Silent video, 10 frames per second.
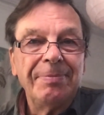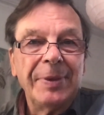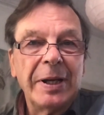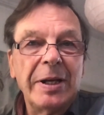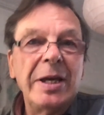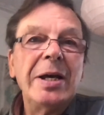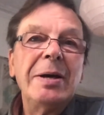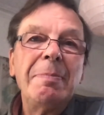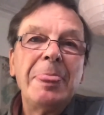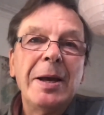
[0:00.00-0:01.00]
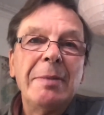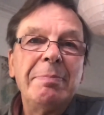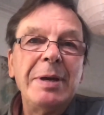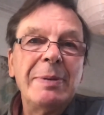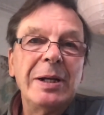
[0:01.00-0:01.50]
And here
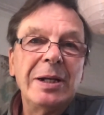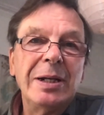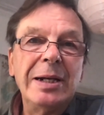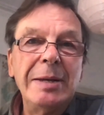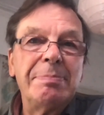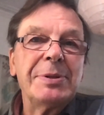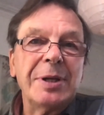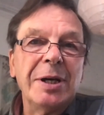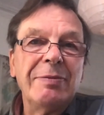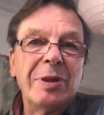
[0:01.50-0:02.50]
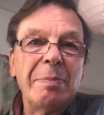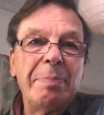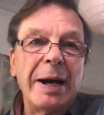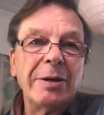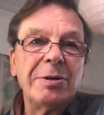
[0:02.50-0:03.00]
Bieber leaps over the
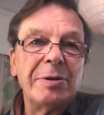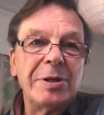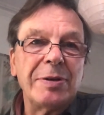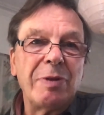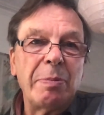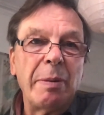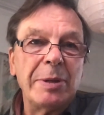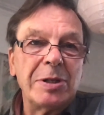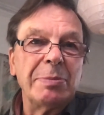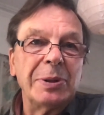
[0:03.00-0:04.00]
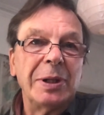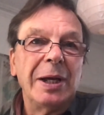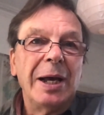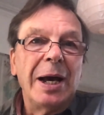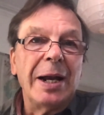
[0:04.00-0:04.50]
boundaries of the permissible,
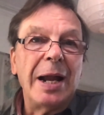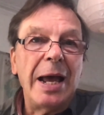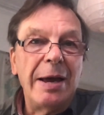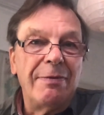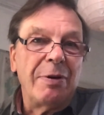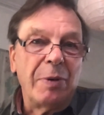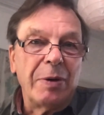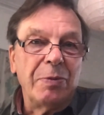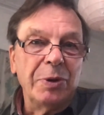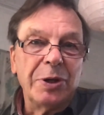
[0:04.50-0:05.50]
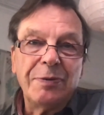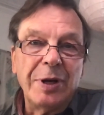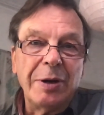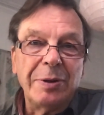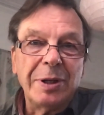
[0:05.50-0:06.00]
and everyone would have
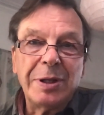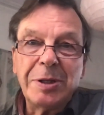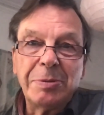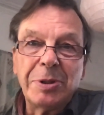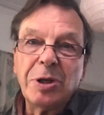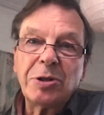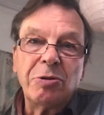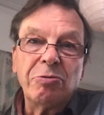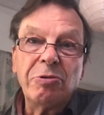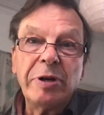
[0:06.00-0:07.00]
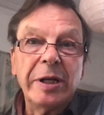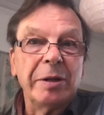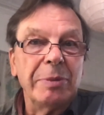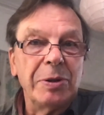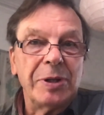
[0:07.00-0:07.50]
known that this was not
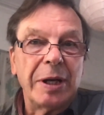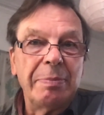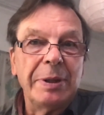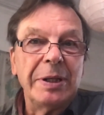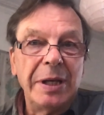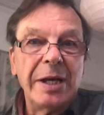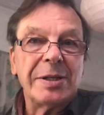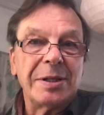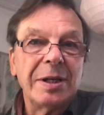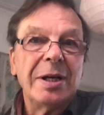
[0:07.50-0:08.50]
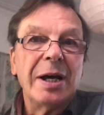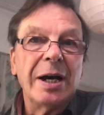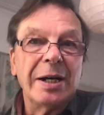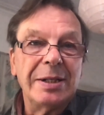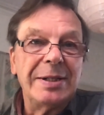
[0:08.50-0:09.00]
real music, but yes,
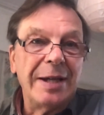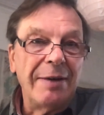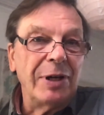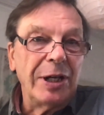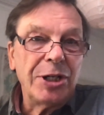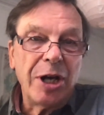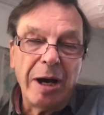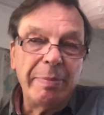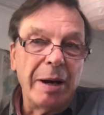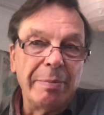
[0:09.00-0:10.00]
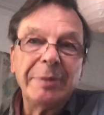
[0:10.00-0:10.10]
a devilish hubbub.